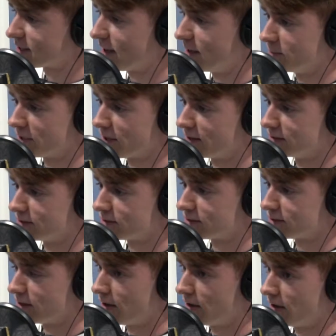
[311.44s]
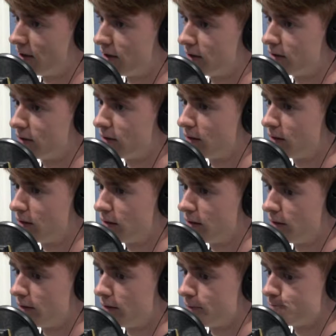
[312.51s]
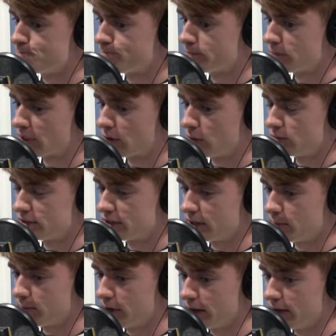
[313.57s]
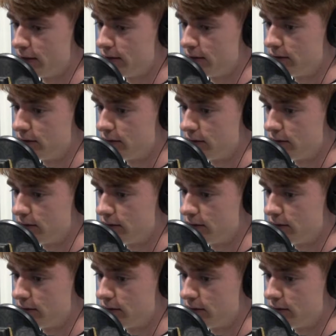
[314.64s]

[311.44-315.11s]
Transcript: game against who is it they played?